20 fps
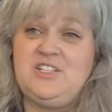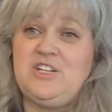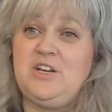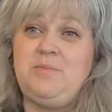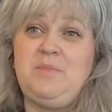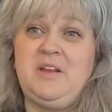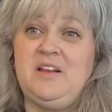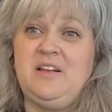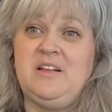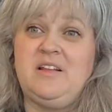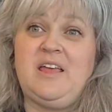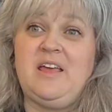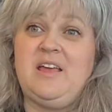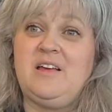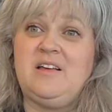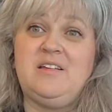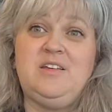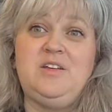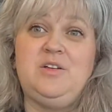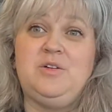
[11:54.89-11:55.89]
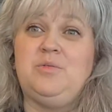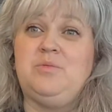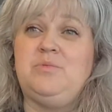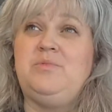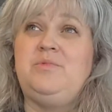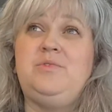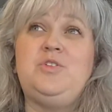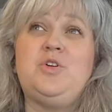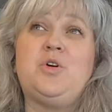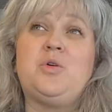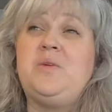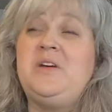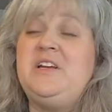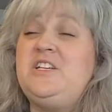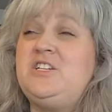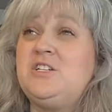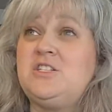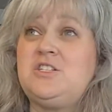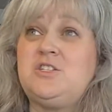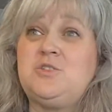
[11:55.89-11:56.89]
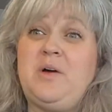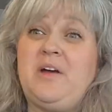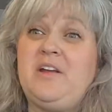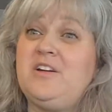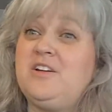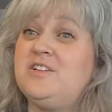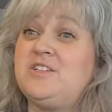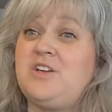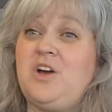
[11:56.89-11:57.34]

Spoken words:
I mean, like, you know, Norwegian sweaters